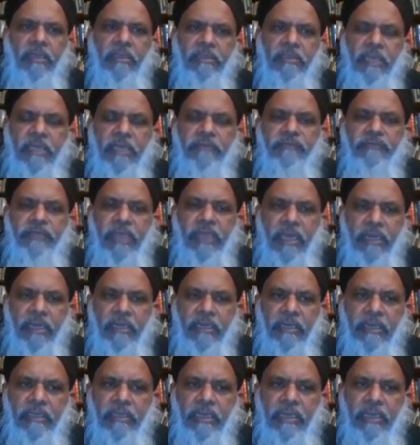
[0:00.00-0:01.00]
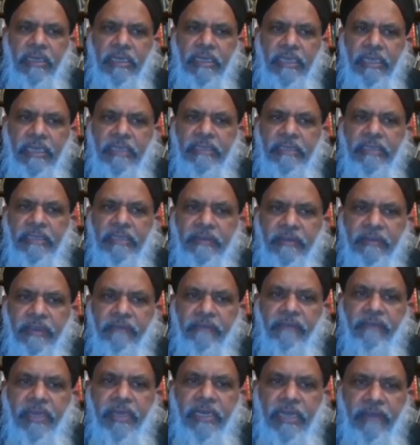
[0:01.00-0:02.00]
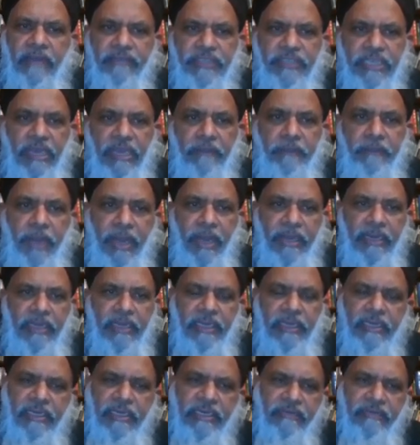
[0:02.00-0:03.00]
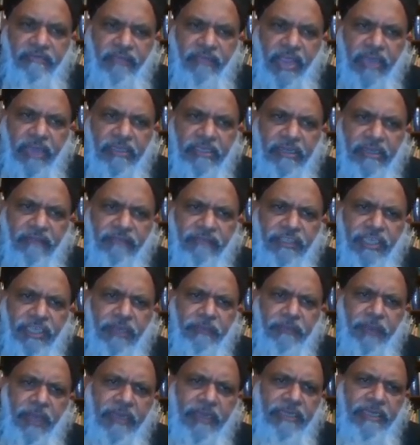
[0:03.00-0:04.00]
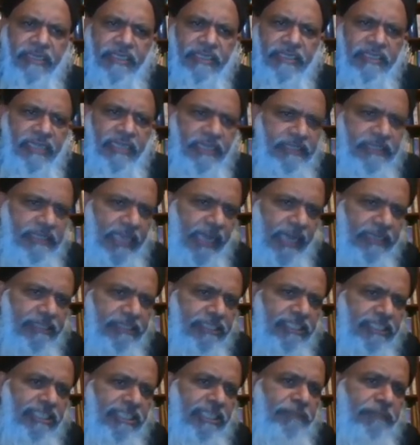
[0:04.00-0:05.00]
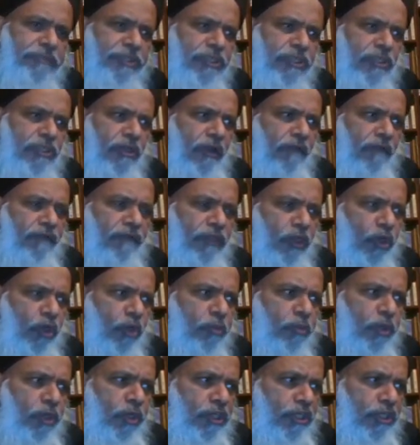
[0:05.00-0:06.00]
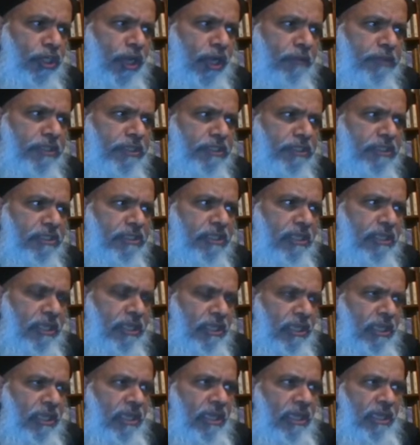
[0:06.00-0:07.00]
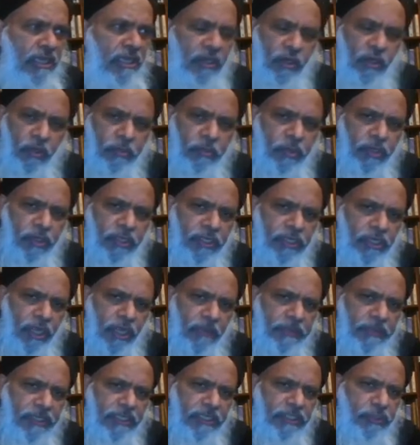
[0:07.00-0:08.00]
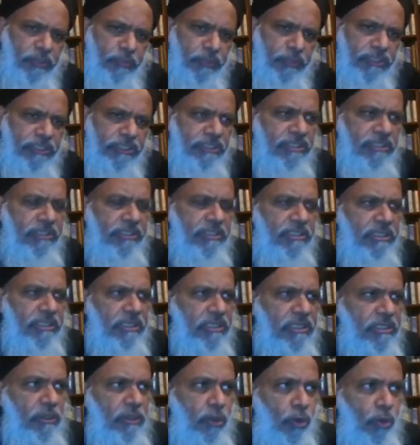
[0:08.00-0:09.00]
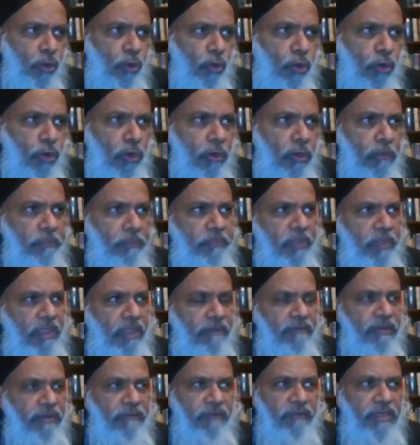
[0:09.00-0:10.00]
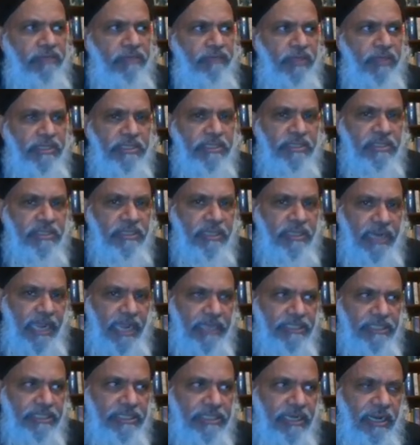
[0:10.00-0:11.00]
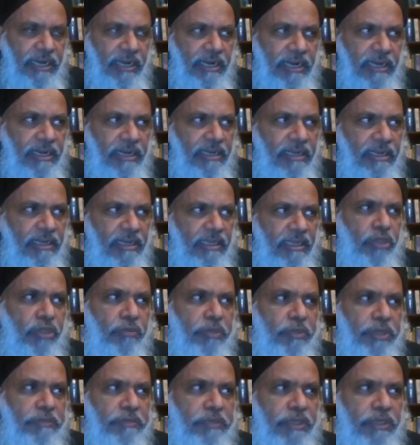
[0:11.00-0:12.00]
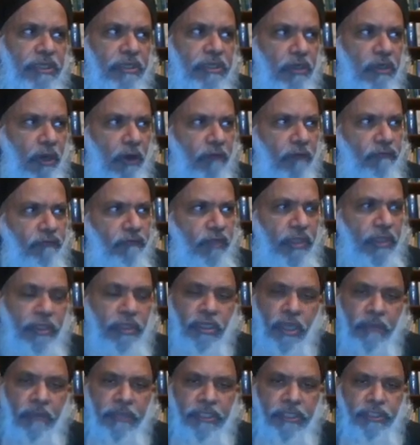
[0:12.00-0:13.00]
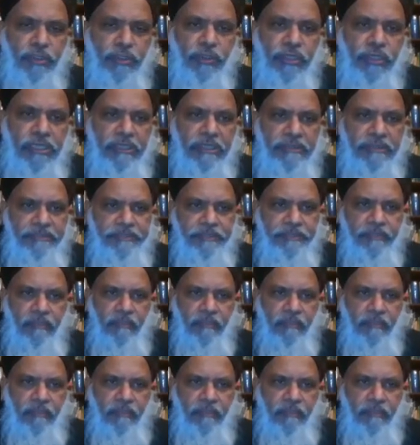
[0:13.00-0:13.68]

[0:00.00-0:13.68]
that we are uh, uh, given nafs amara, and in fact, nafs amara is an exact description of the homo economics, uh, homo economicus, which is the goal, which, which is the rational human being of economic theory.